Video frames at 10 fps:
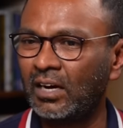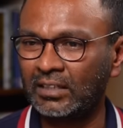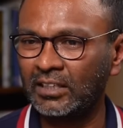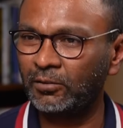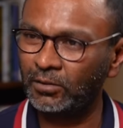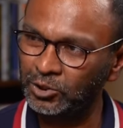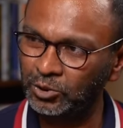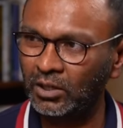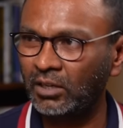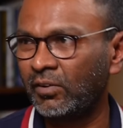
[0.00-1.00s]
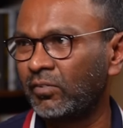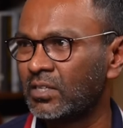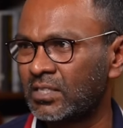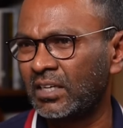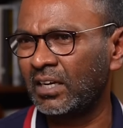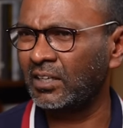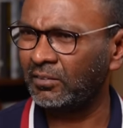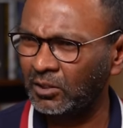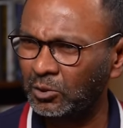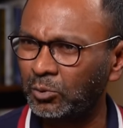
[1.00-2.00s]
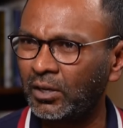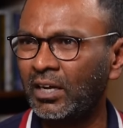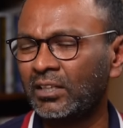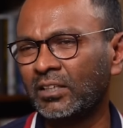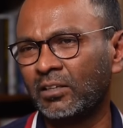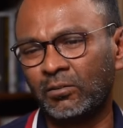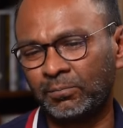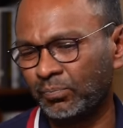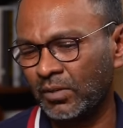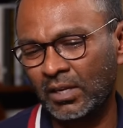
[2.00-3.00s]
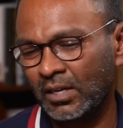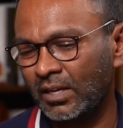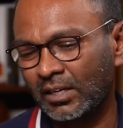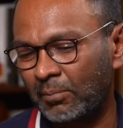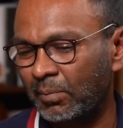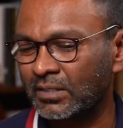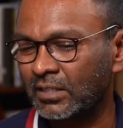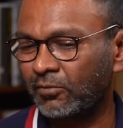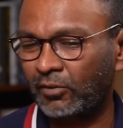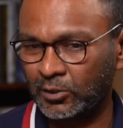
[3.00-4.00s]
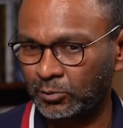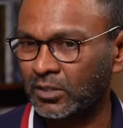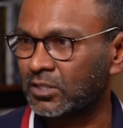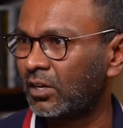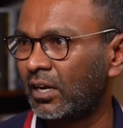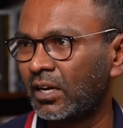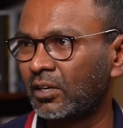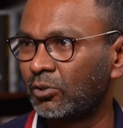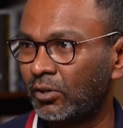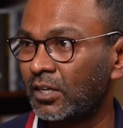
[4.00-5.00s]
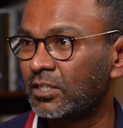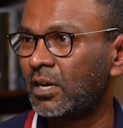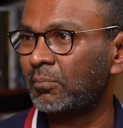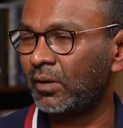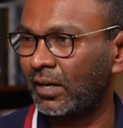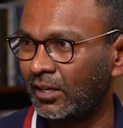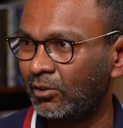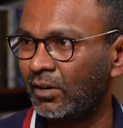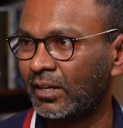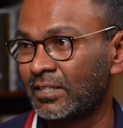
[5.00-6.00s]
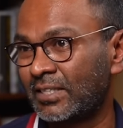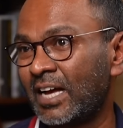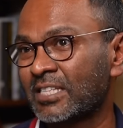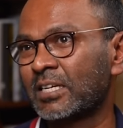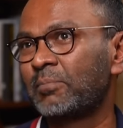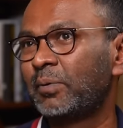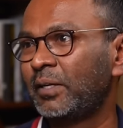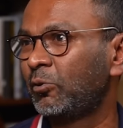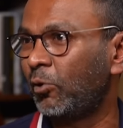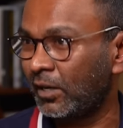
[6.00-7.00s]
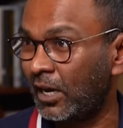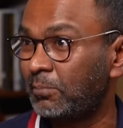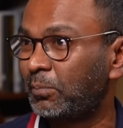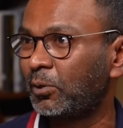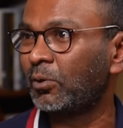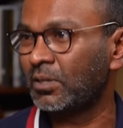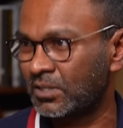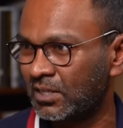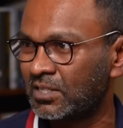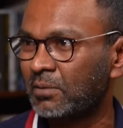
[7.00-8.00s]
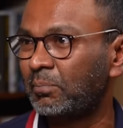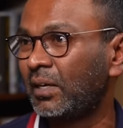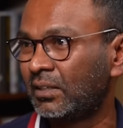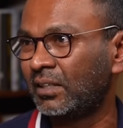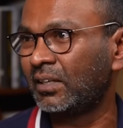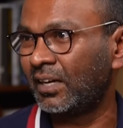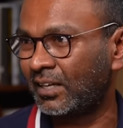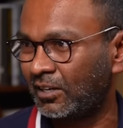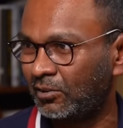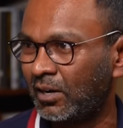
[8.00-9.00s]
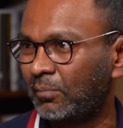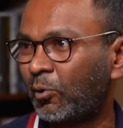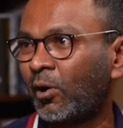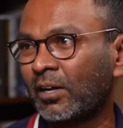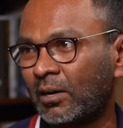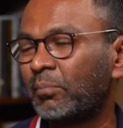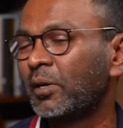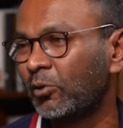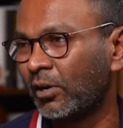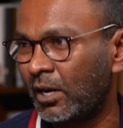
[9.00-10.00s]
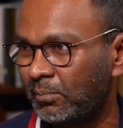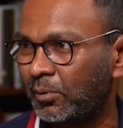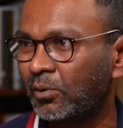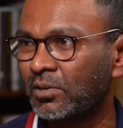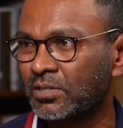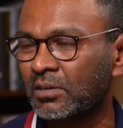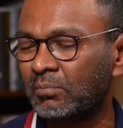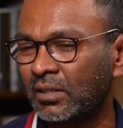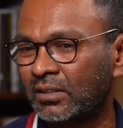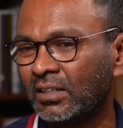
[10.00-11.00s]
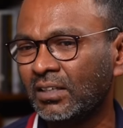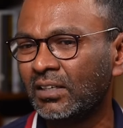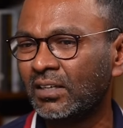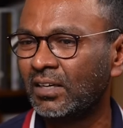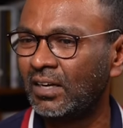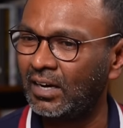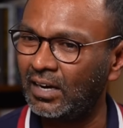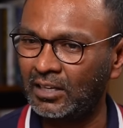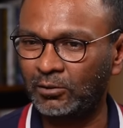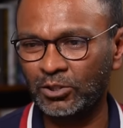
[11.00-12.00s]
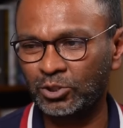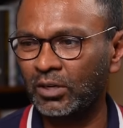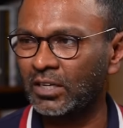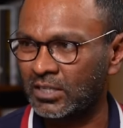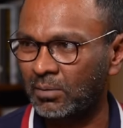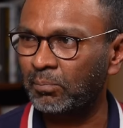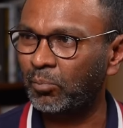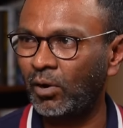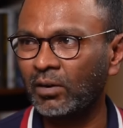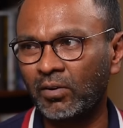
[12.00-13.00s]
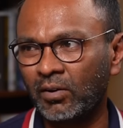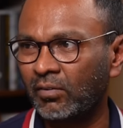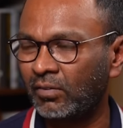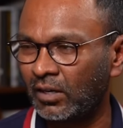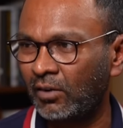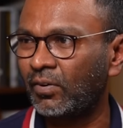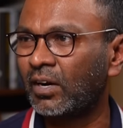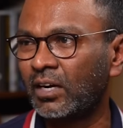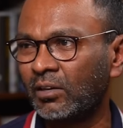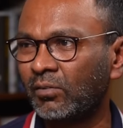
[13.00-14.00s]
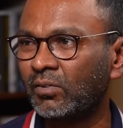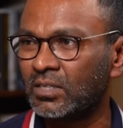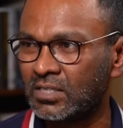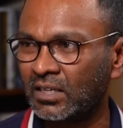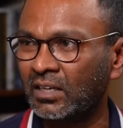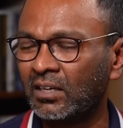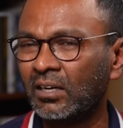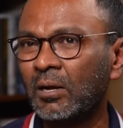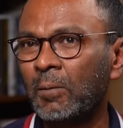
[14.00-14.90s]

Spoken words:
I think eventually we will see, even today, I think, you know, companies like Freshworks are a good example. Like, you know, like a SaaS company going IPO is a big thing. Like, you know, a product company going IPO is a big thing. Eventually, at some point, we will see.